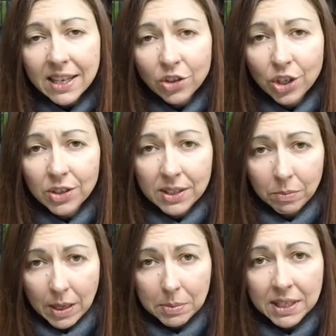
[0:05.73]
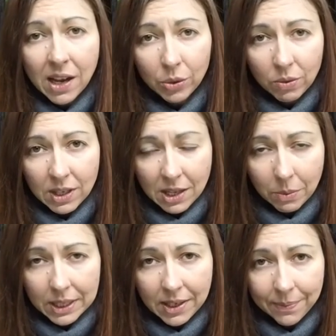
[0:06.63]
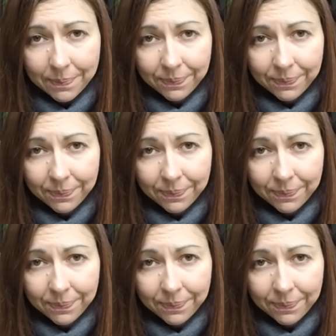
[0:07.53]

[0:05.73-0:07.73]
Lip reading: and share some tips how to deal with them.